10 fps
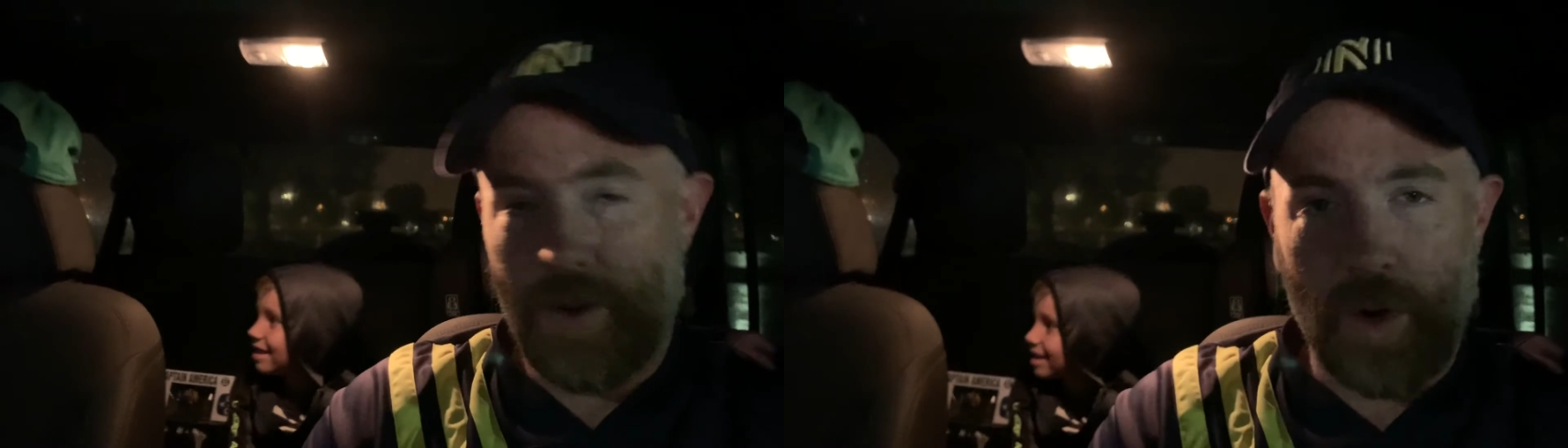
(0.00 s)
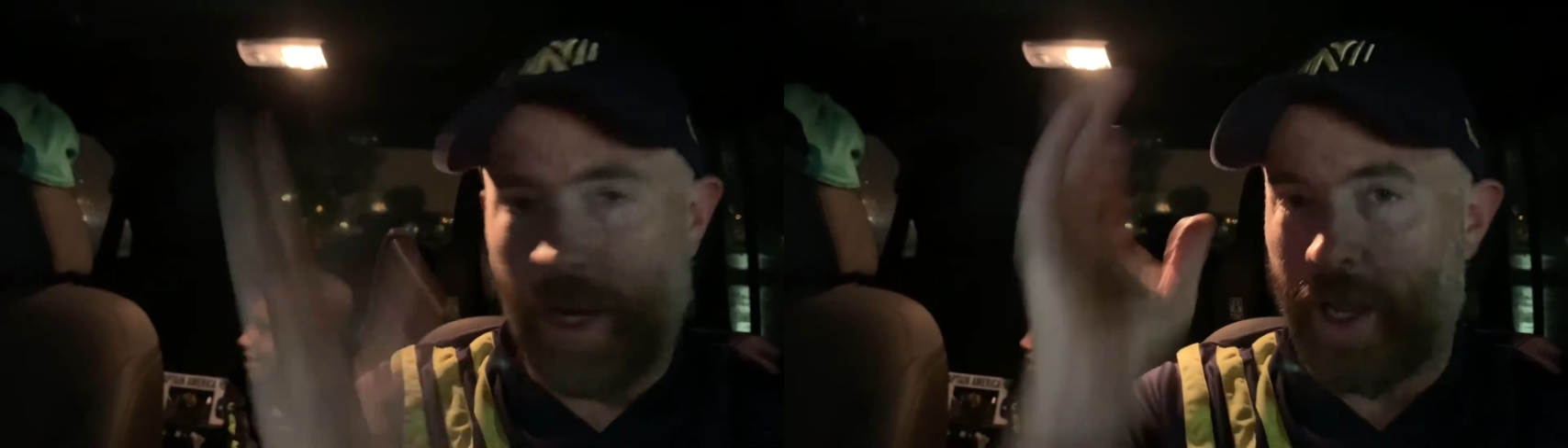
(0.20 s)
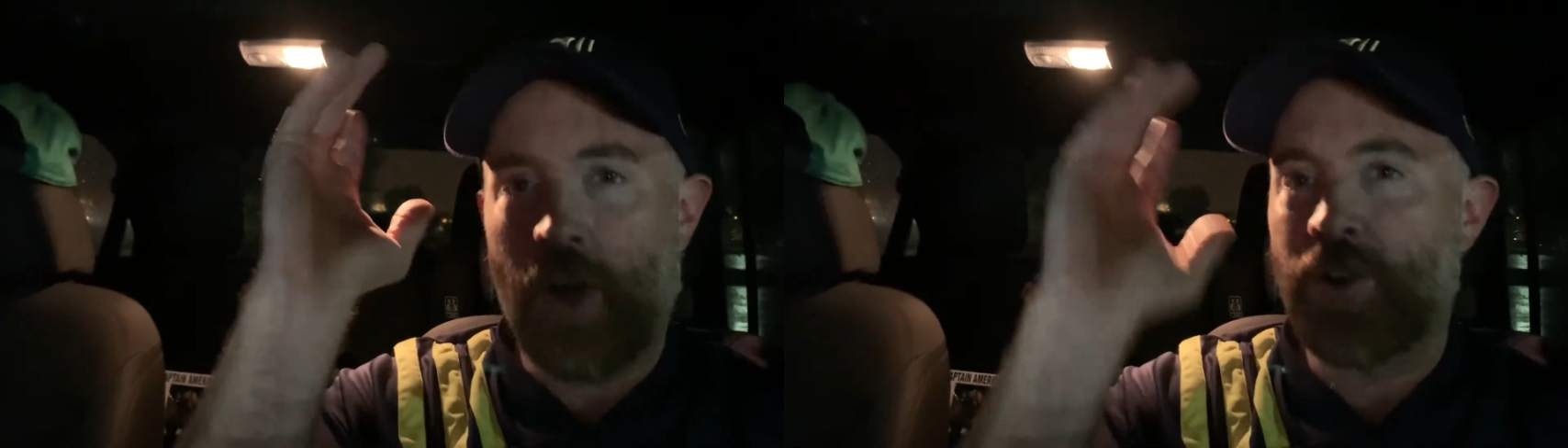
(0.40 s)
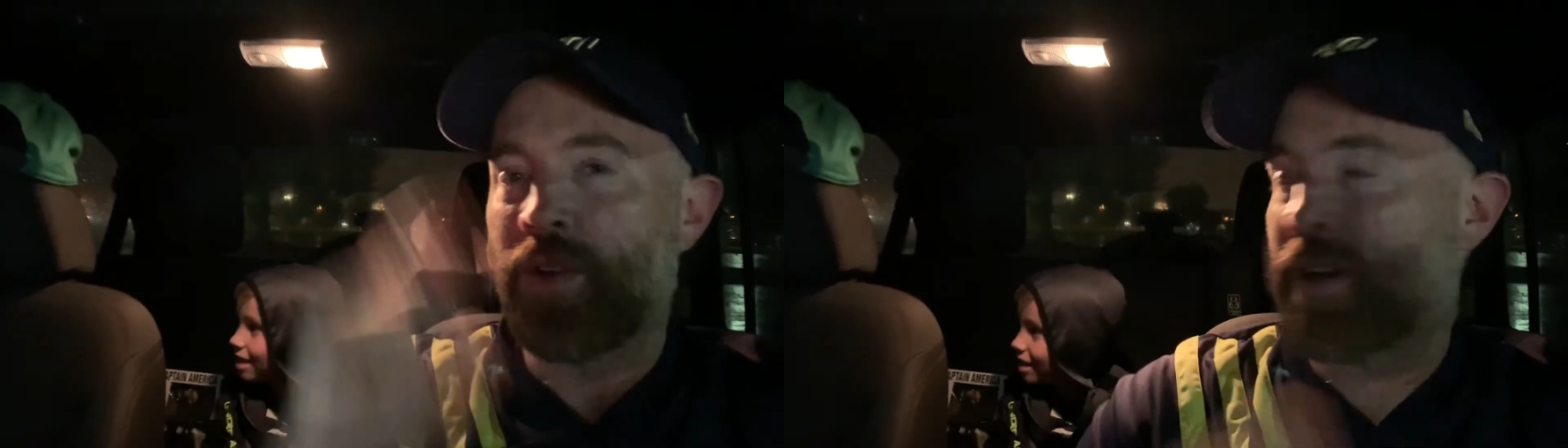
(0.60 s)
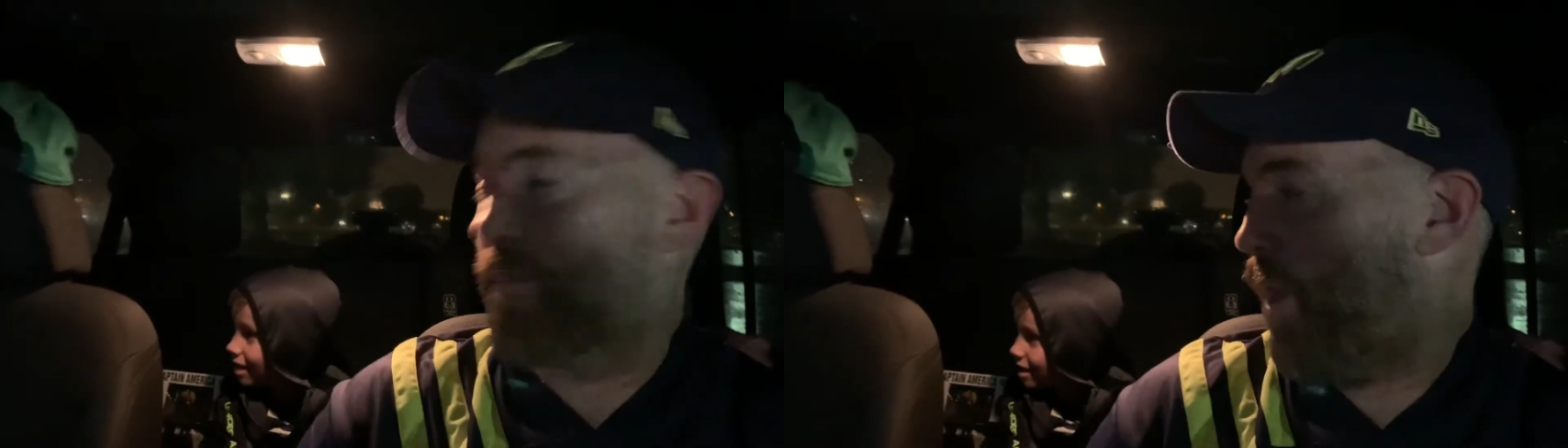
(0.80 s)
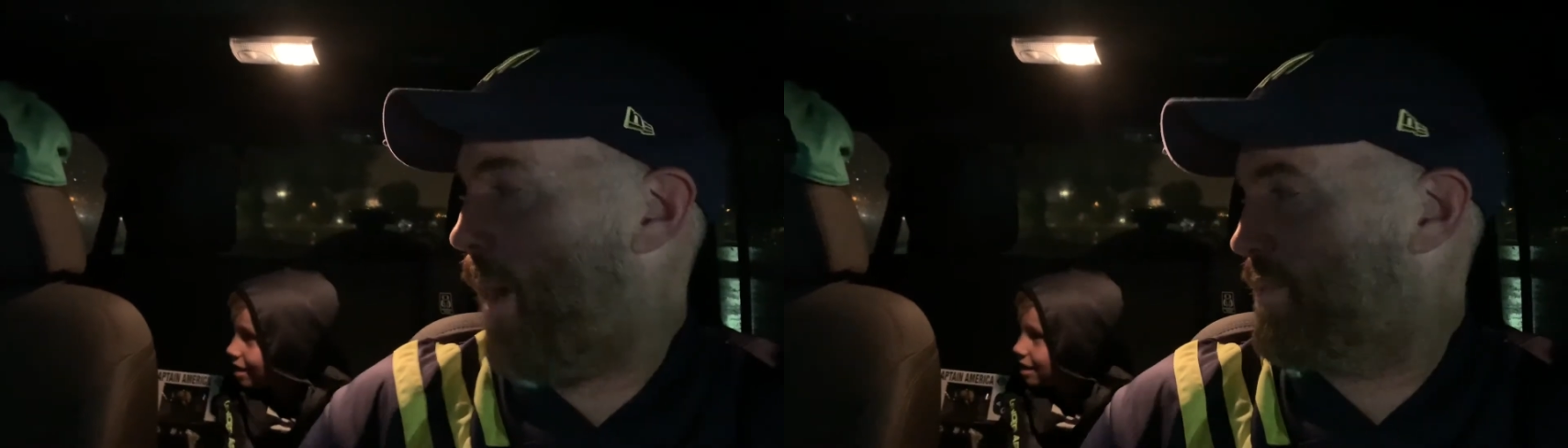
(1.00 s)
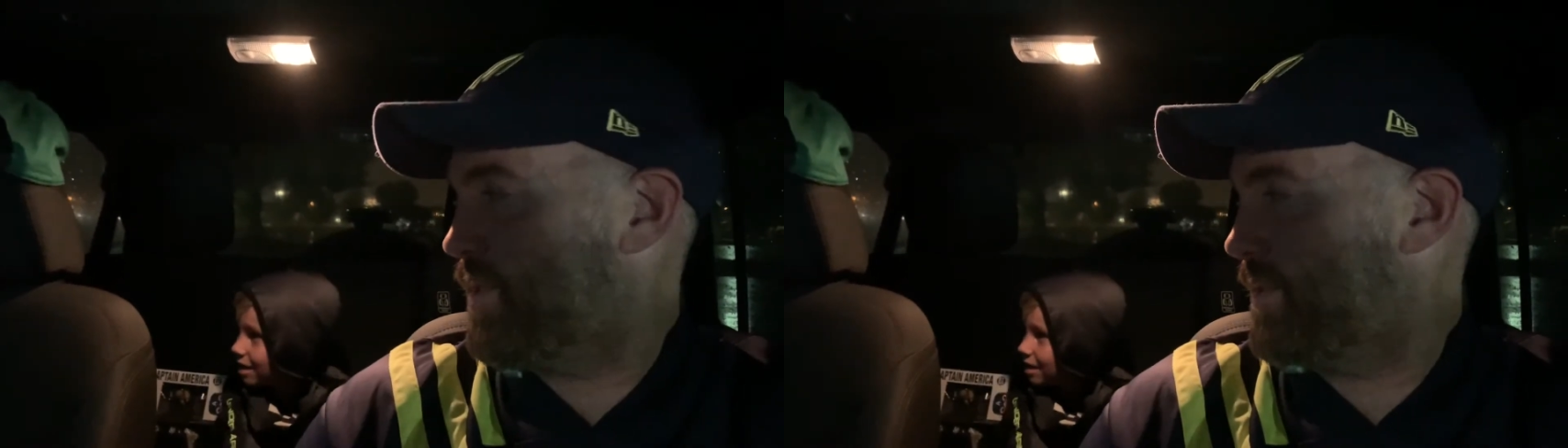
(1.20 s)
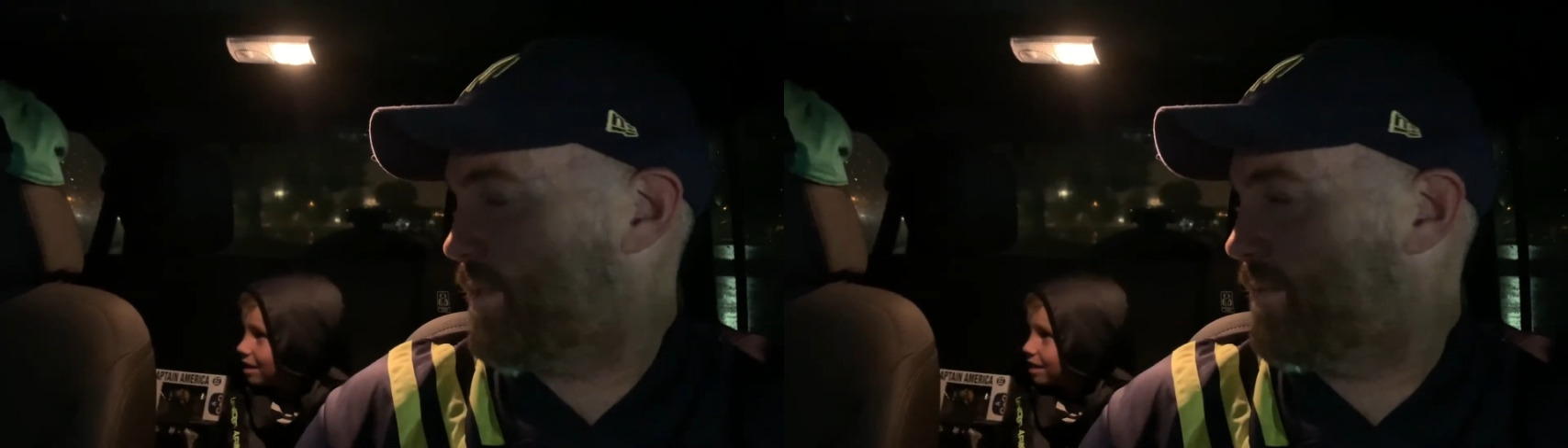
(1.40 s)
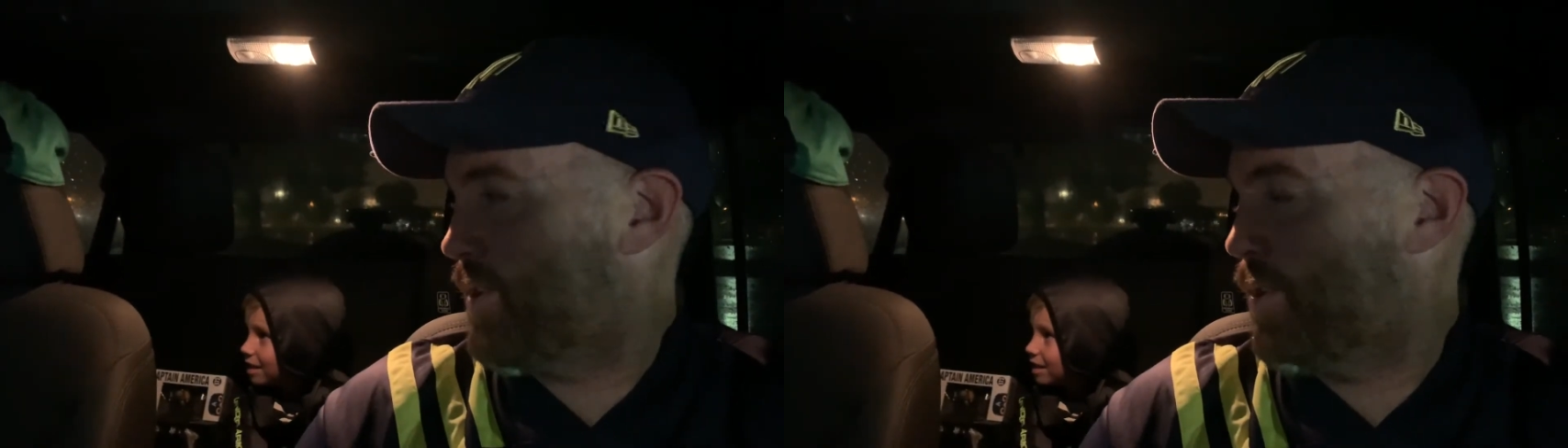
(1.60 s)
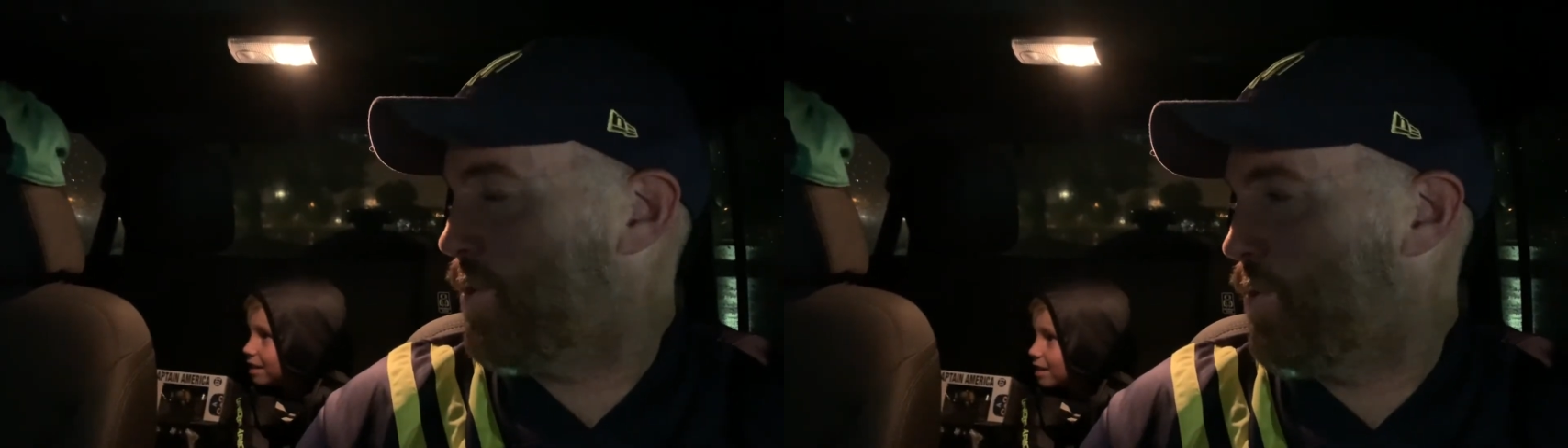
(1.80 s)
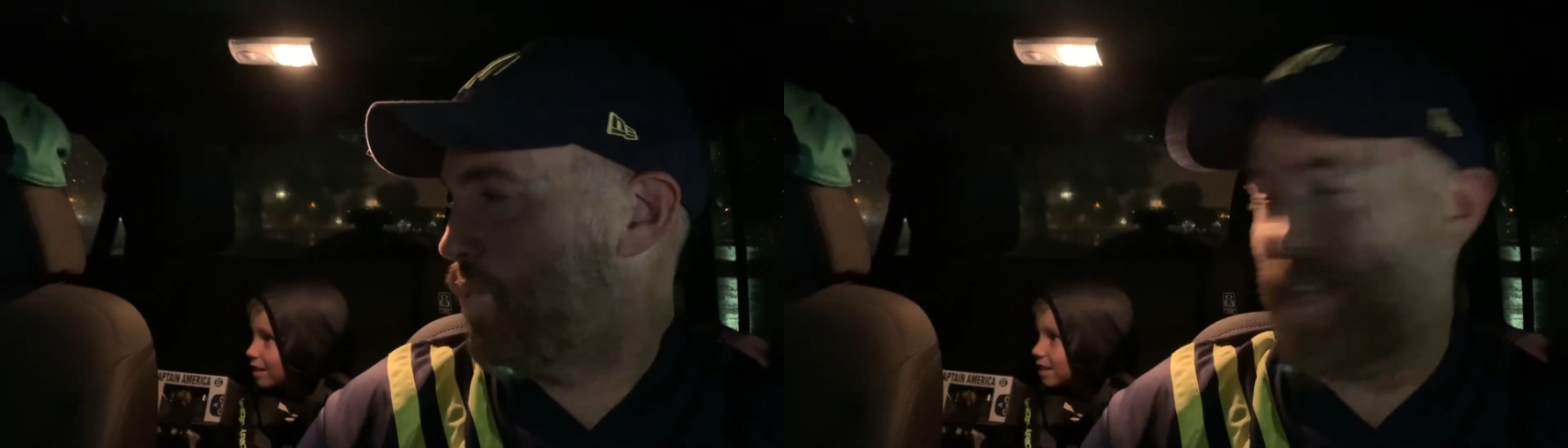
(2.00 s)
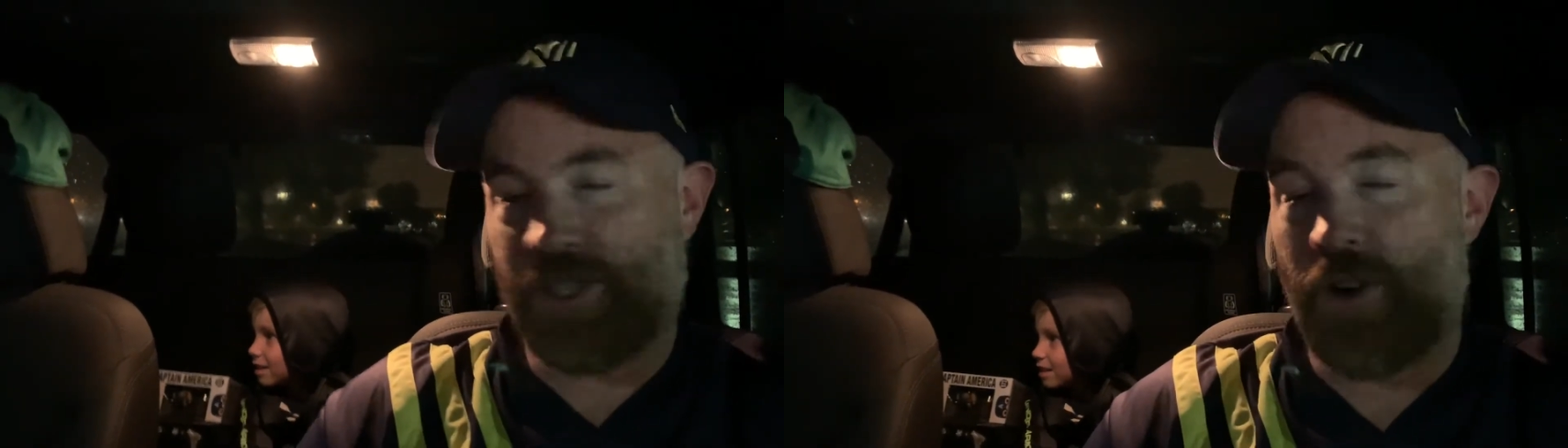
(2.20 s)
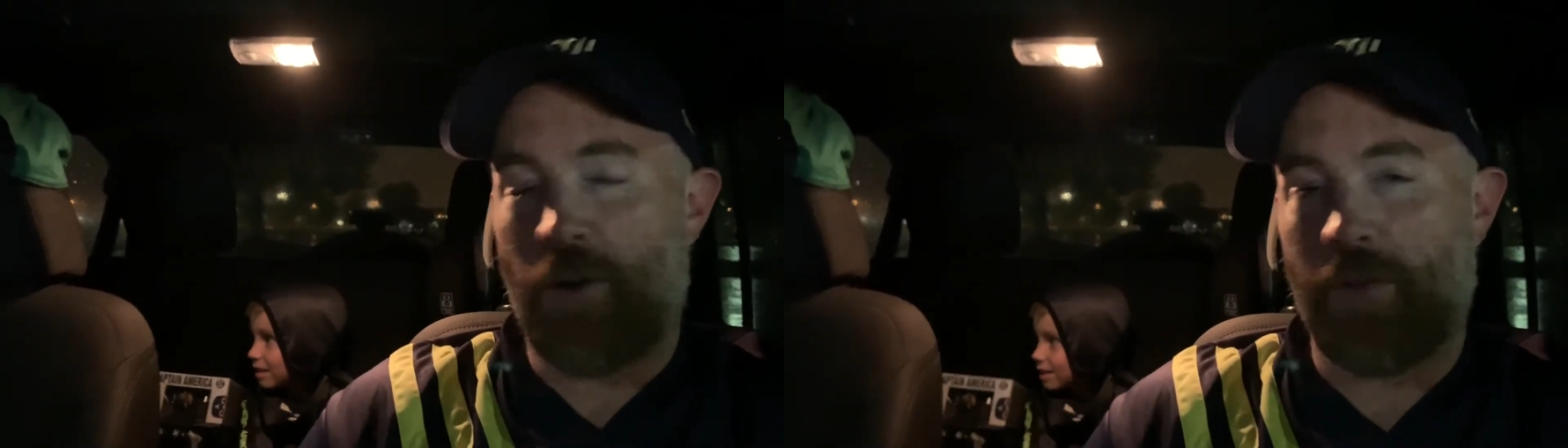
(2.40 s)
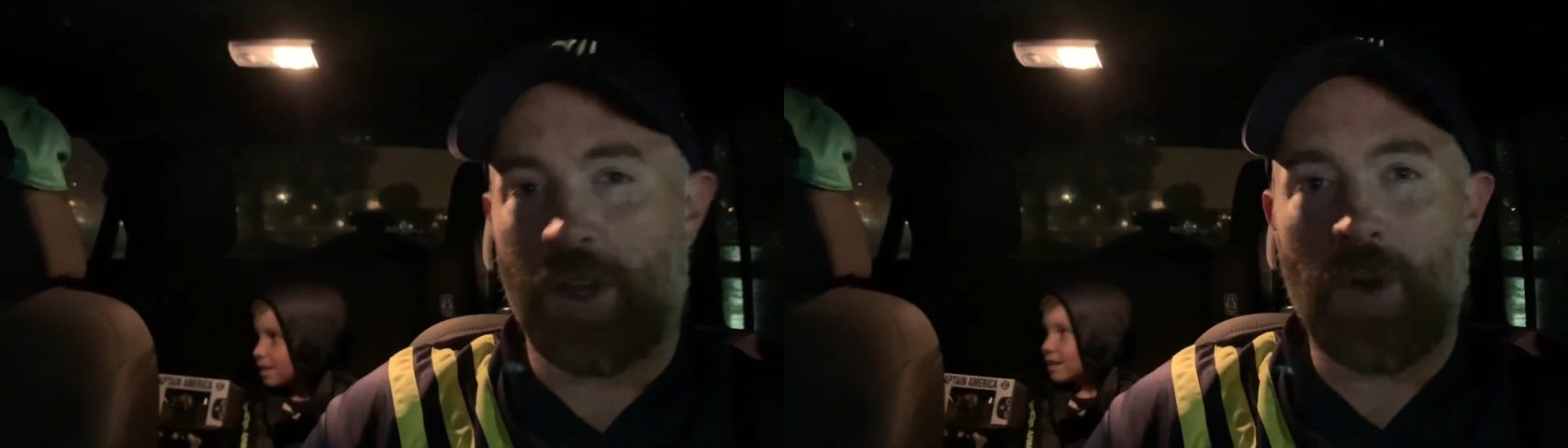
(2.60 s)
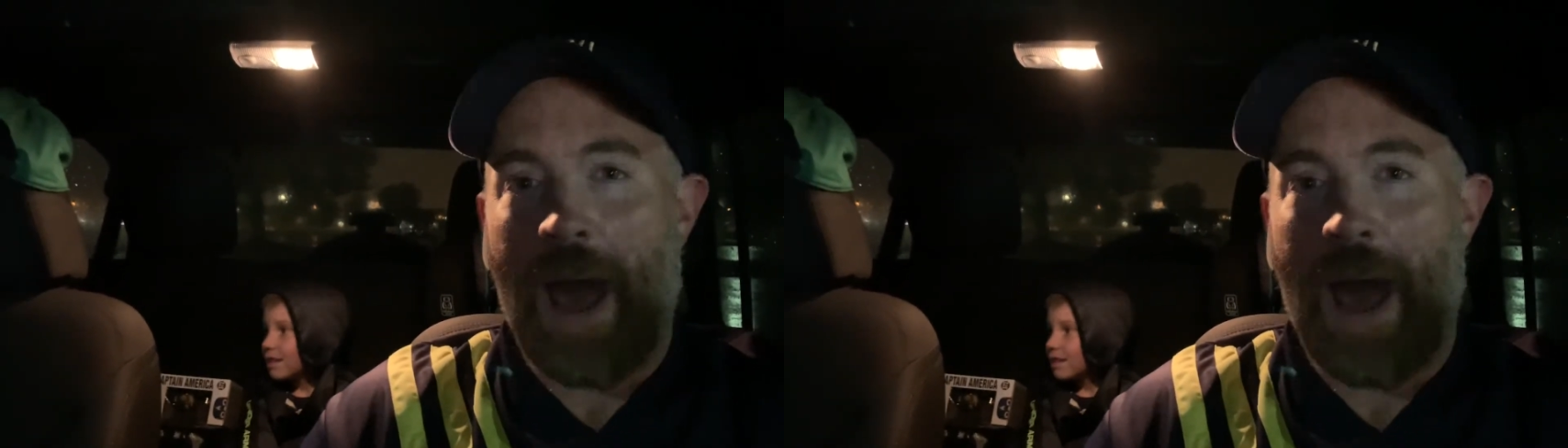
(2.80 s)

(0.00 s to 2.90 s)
We're gonna go do an impromptu restaurant review.